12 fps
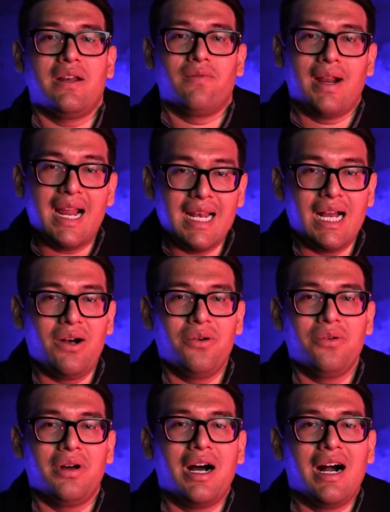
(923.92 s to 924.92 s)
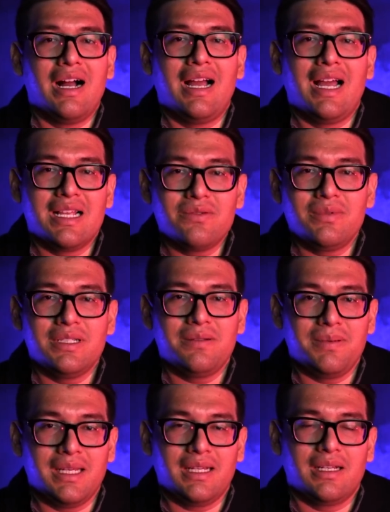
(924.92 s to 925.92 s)
And right now, as we
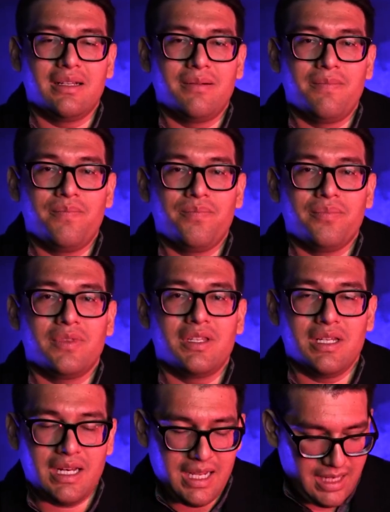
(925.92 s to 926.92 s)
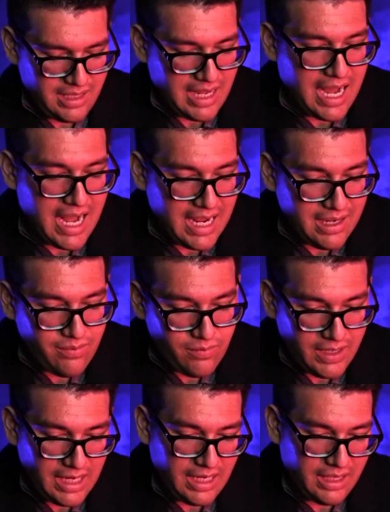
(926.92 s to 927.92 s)
speak today, I am
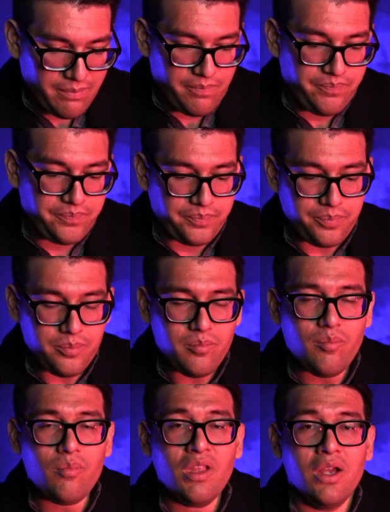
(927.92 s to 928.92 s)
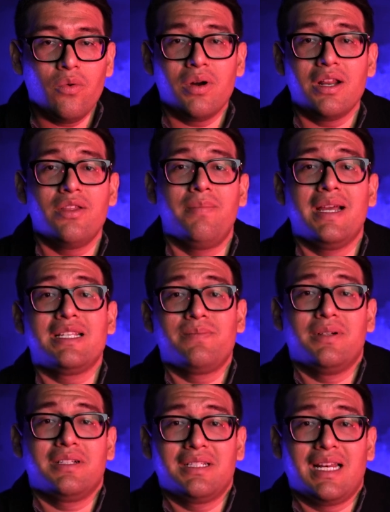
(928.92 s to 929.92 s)
reading one of the
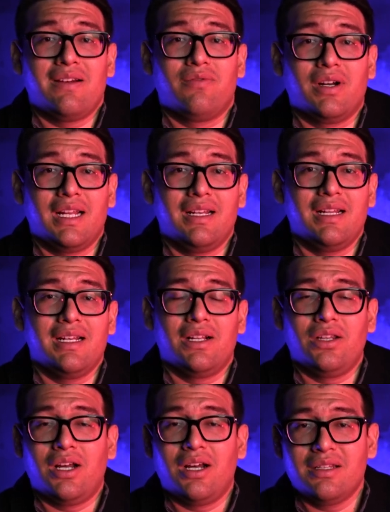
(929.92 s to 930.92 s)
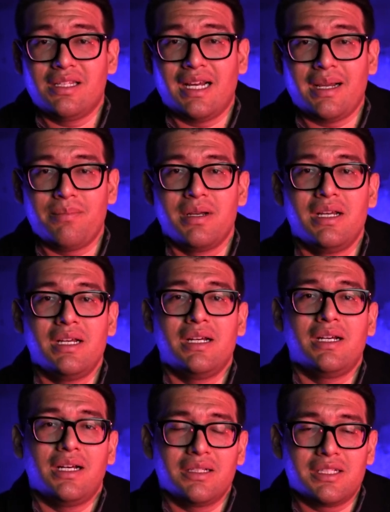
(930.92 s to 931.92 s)
best books that I've read in a long time,
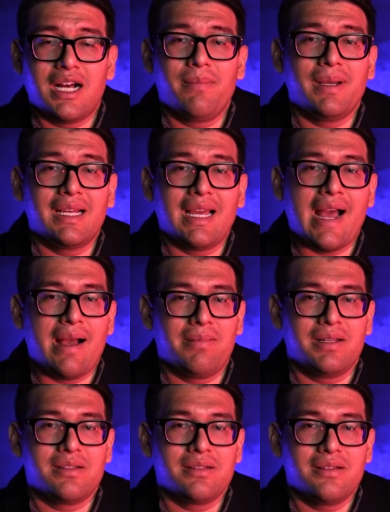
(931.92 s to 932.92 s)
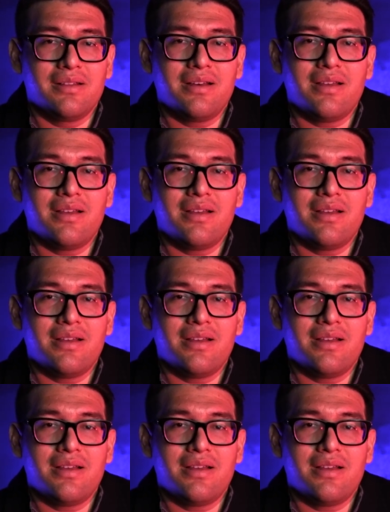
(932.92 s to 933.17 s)
Atomic Habits.